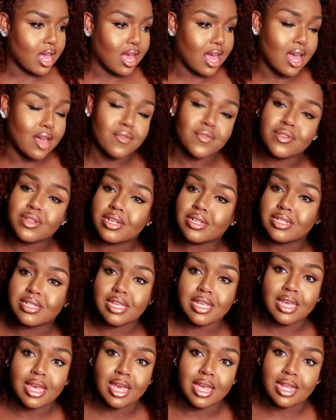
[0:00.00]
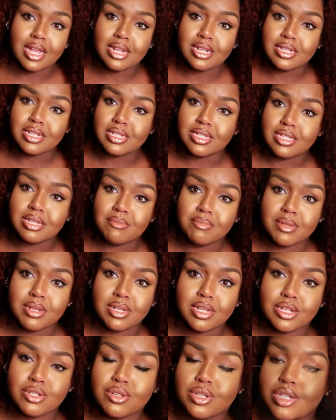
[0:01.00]
effortless again just something
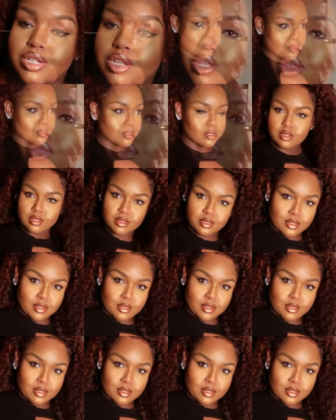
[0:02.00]
that you can just throw